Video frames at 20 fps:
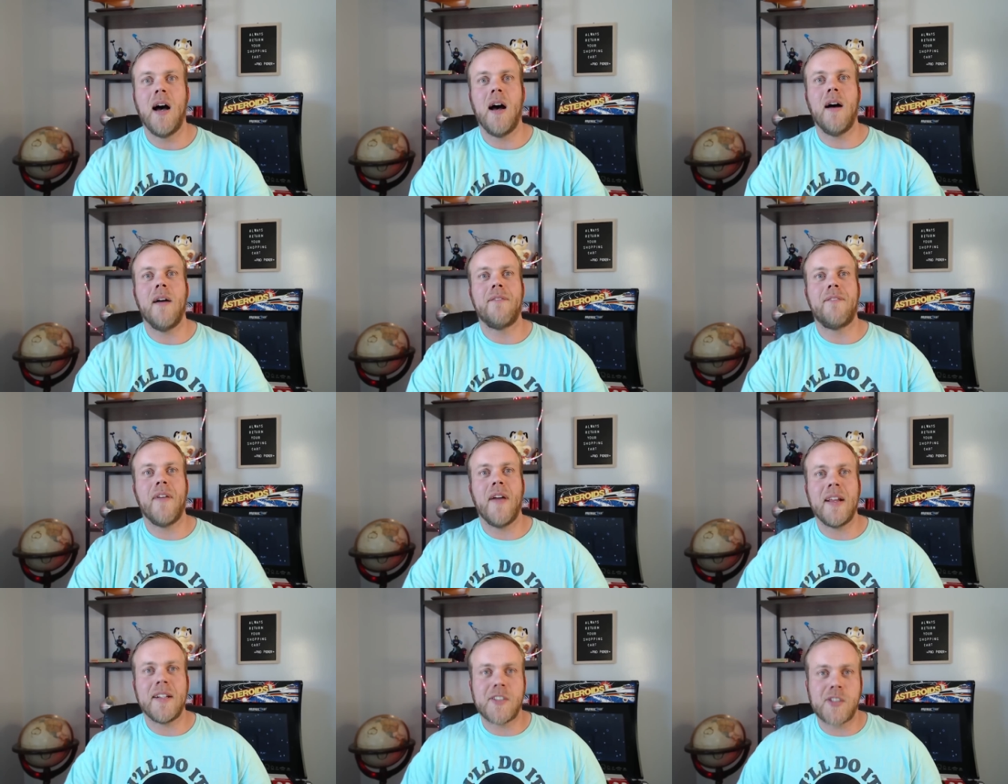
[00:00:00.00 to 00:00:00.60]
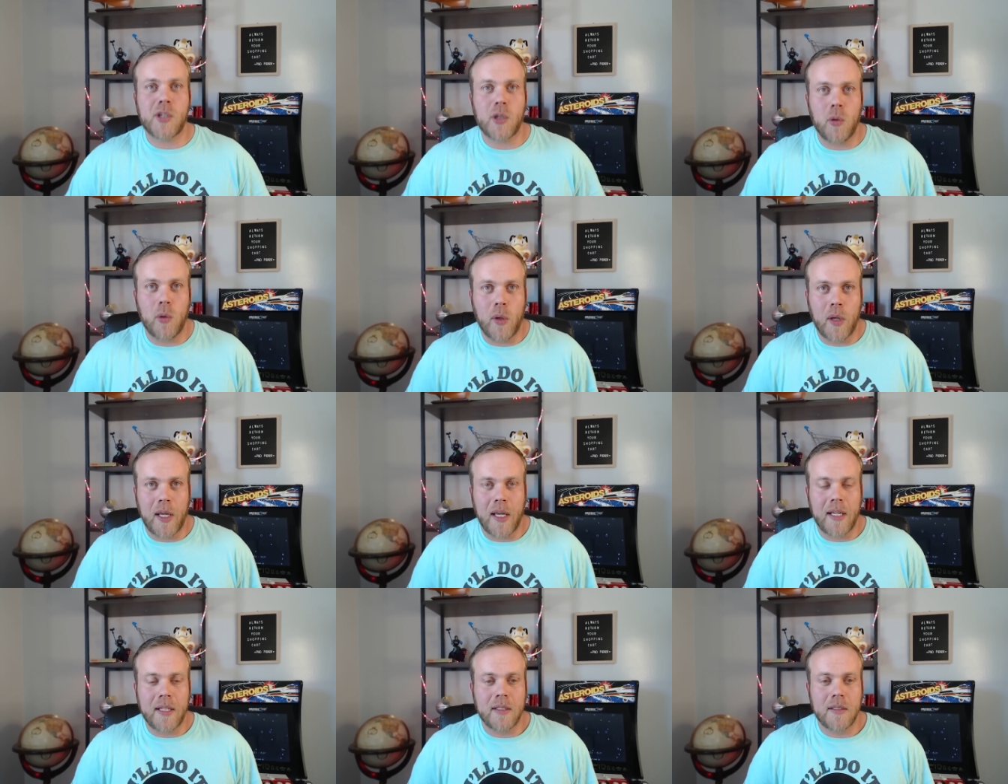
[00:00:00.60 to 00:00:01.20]

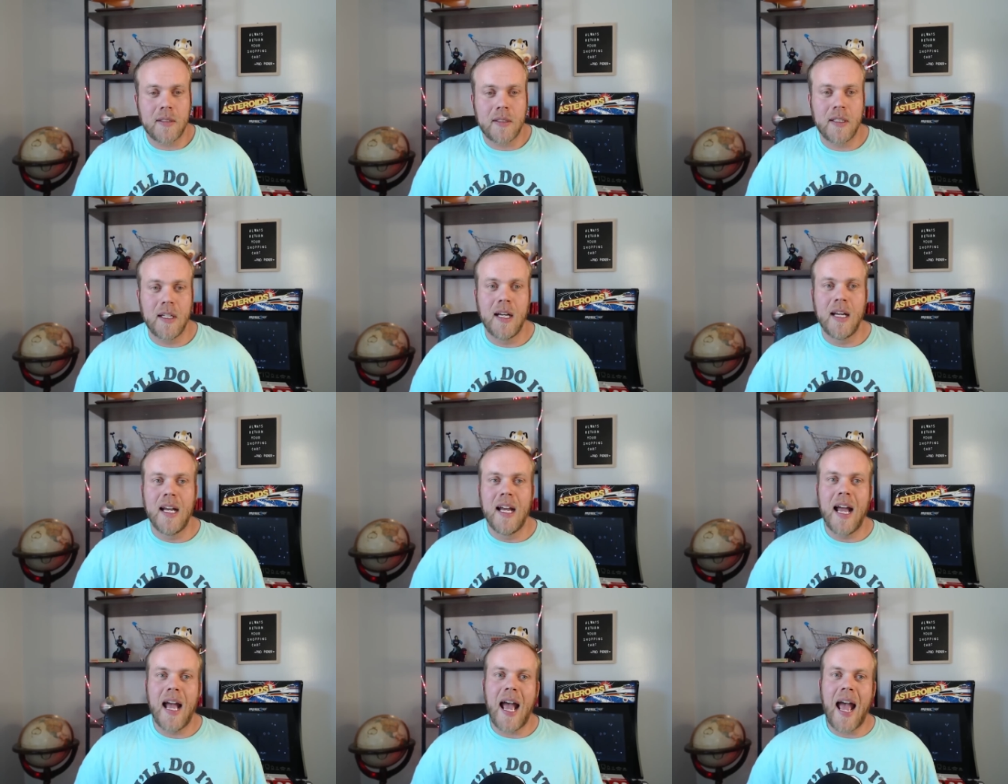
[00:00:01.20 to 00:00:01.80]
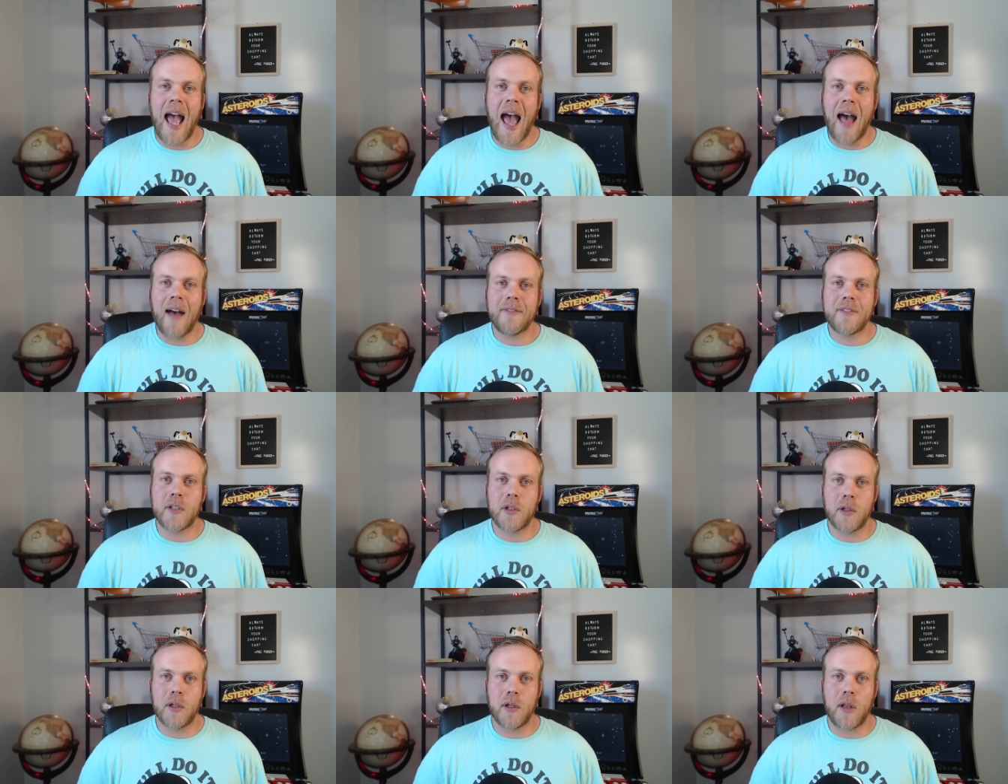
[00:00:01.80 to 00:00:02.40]
Eventually,
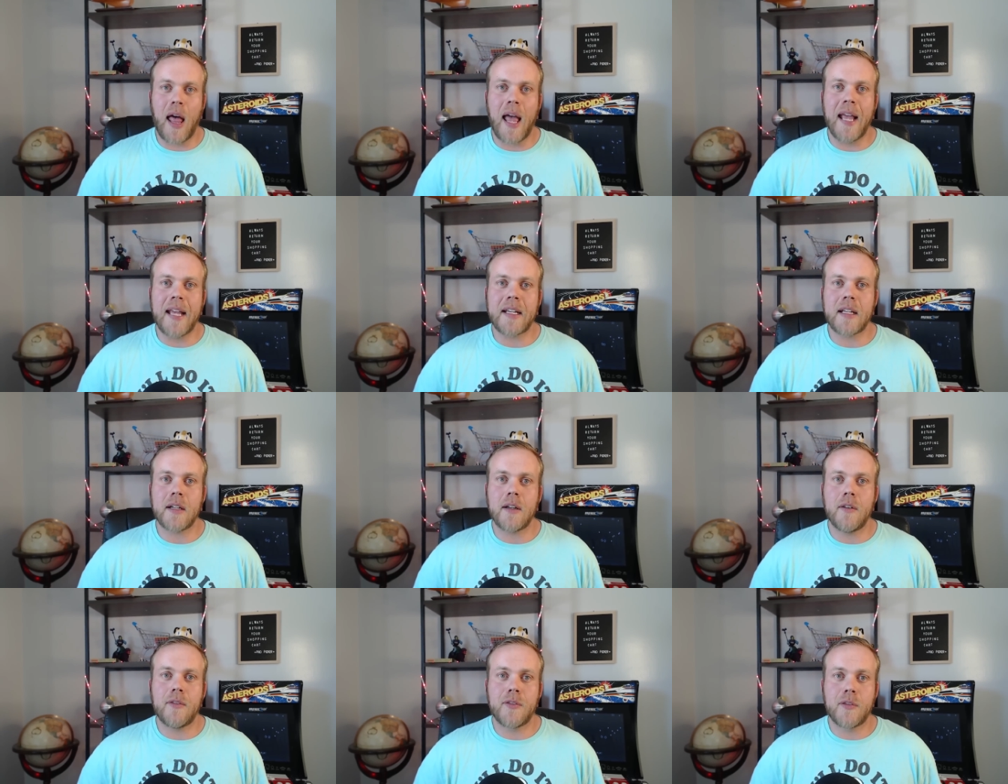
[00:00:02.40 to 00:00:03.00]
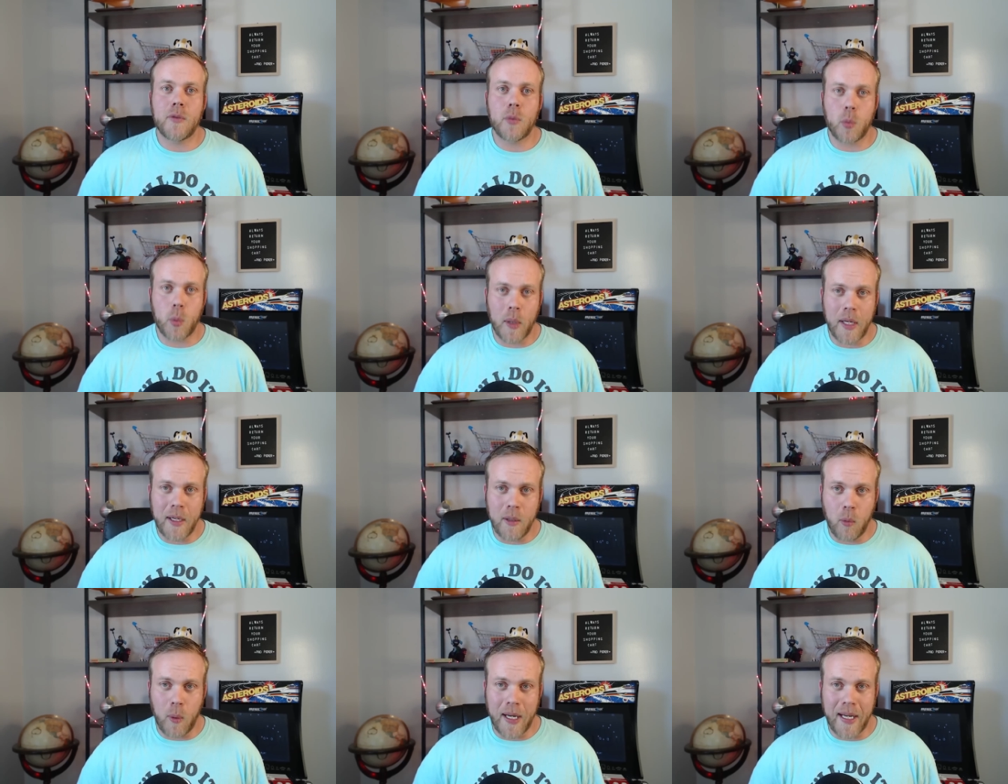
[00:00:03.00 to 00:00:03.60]
after like
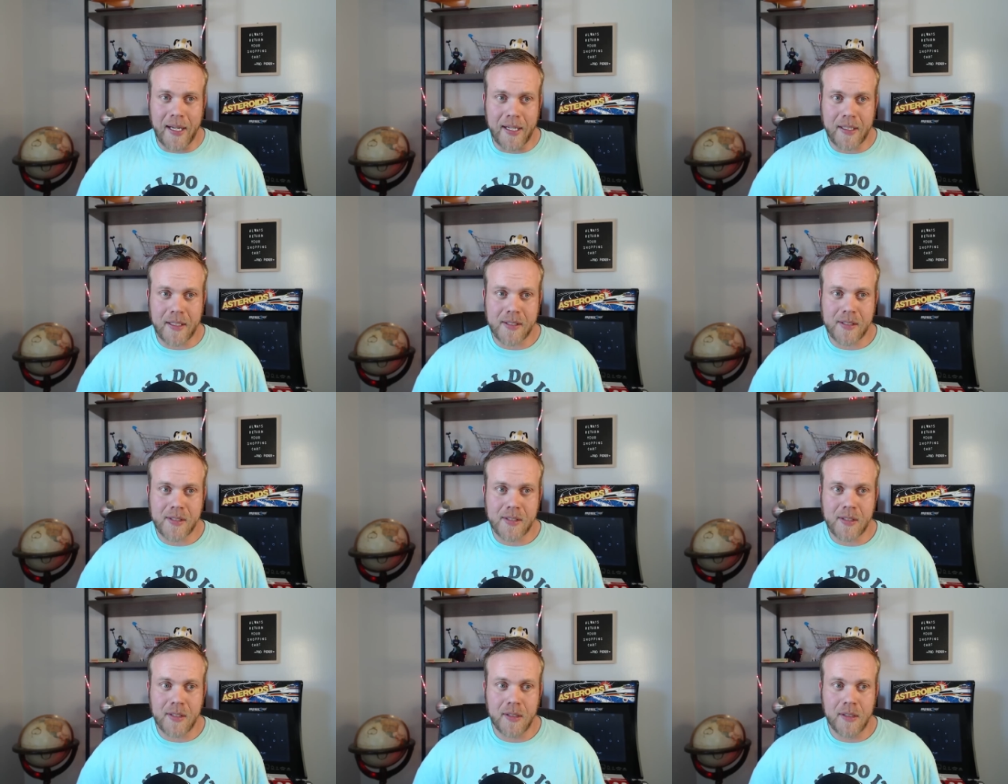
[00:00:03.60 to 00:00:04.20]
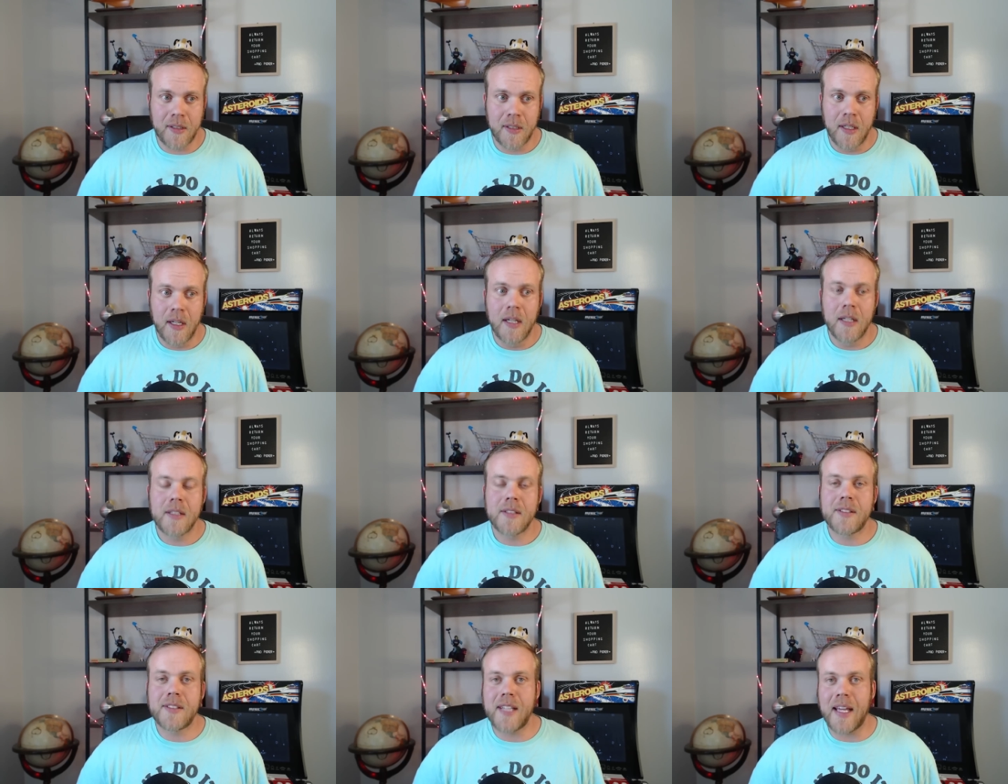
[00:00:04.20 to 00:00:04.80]
3 weeks
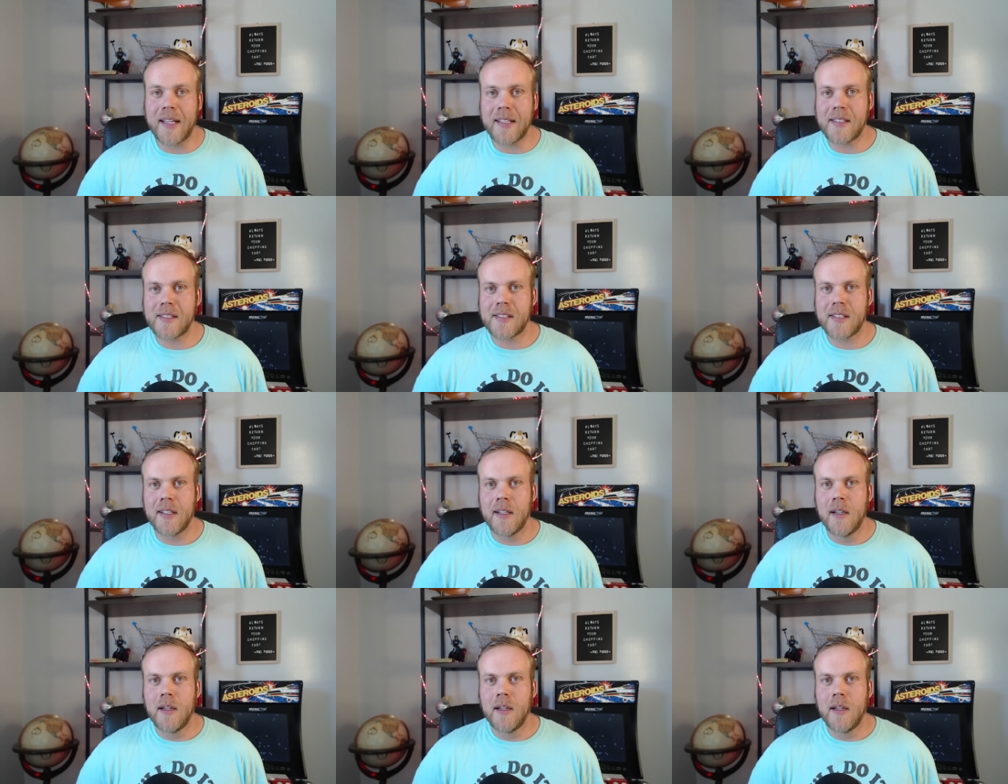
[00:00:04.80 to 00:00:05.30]
since